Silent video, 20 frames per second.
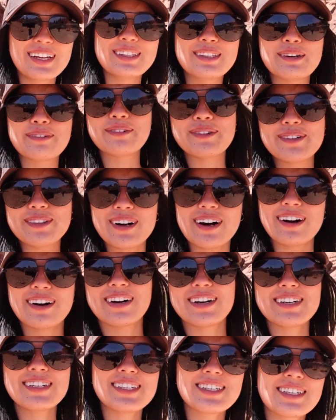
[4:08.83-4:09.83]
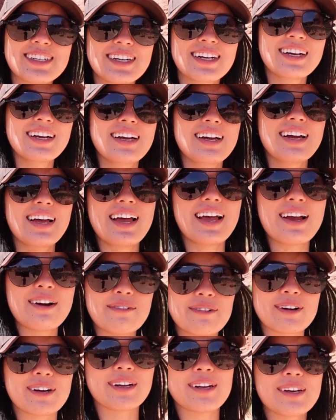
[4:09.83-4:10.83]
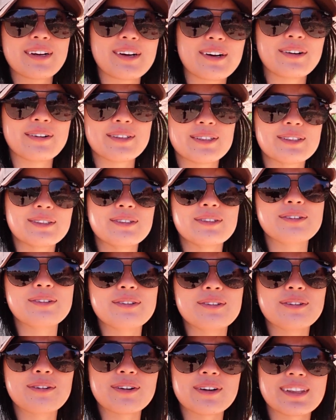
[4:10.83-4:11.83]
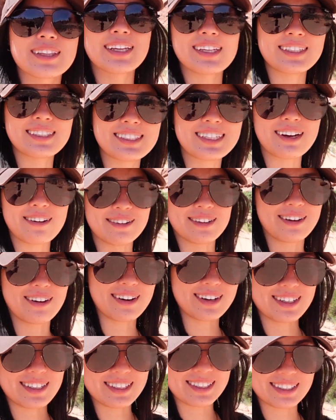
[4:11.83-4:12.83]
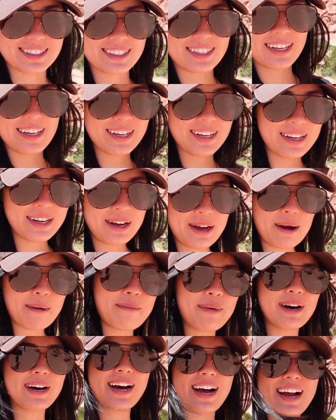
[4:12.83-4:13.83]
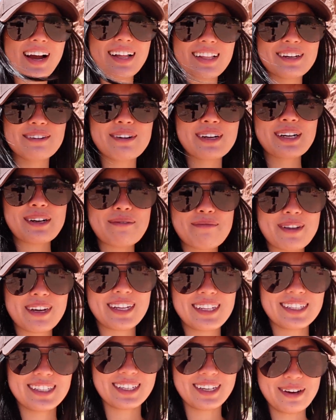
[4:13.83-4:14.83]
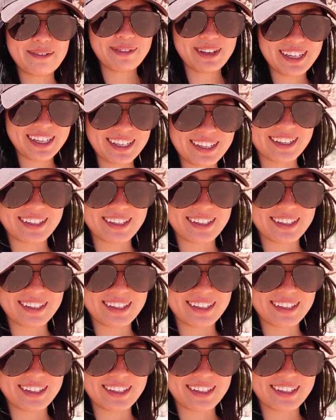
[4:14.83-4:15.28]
Double Arch and we're gonna go to North and South Arches. But I highly recommend coming in